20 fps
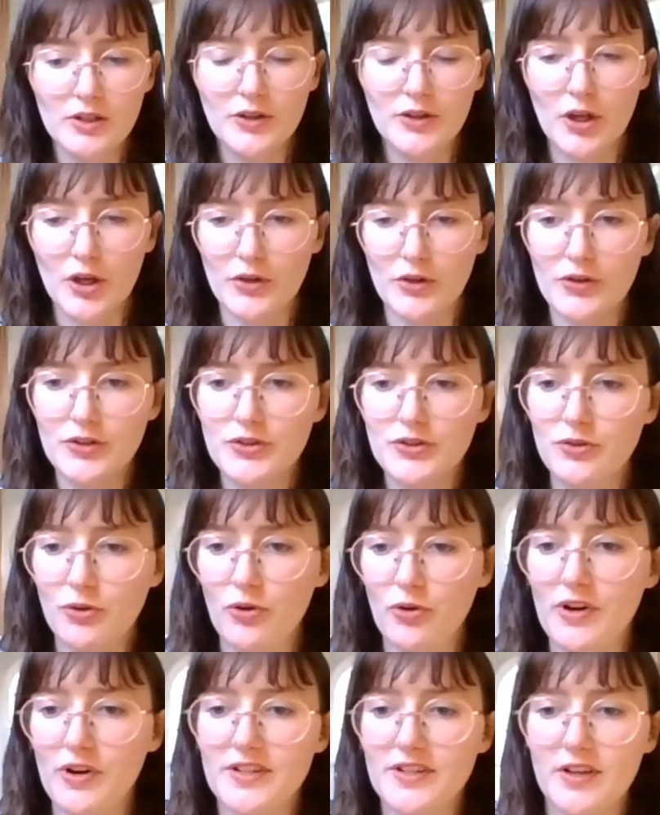the
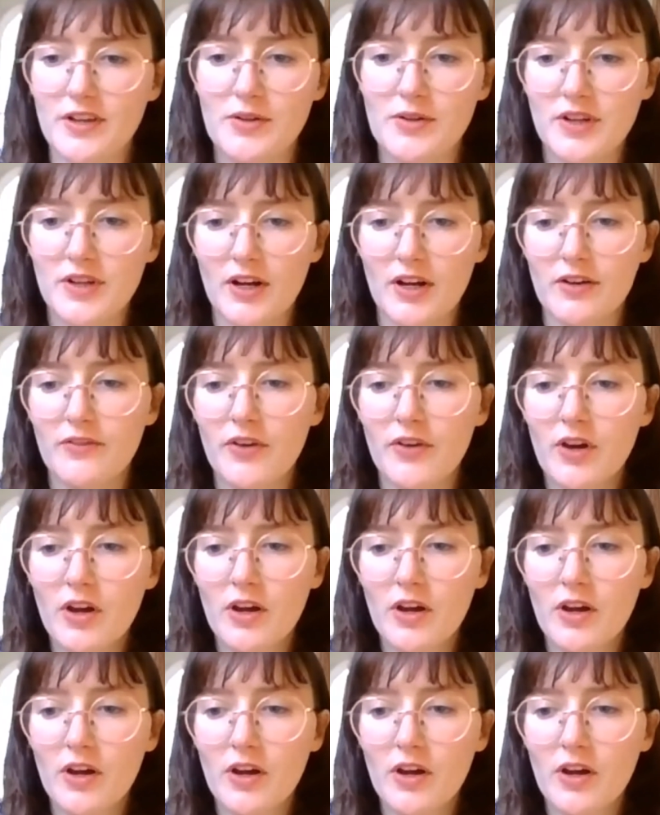stories, I was kind of